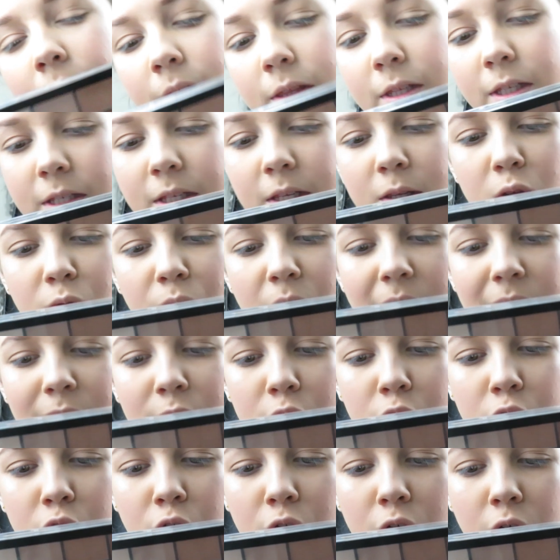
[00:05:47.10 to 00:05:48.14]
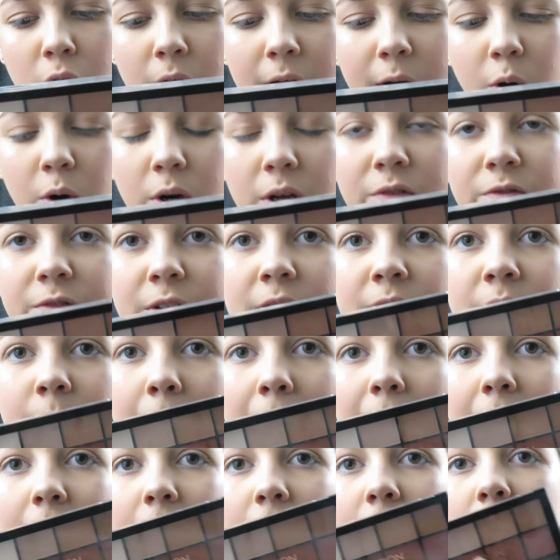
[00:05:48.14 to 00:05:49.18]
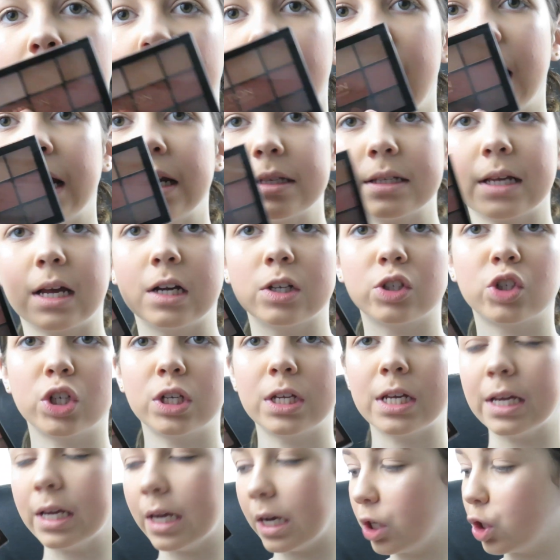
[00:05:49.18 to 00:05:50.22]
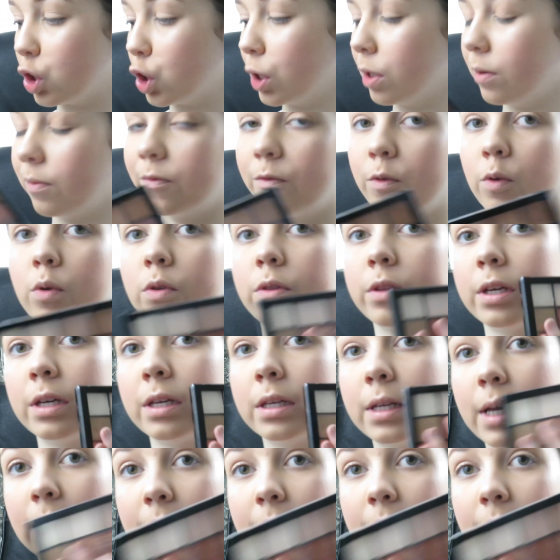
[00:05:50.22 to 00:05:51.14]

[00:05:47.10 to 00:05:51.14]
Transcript: This is the Revolution Iconic Fever palette, and it's actually a dupe for the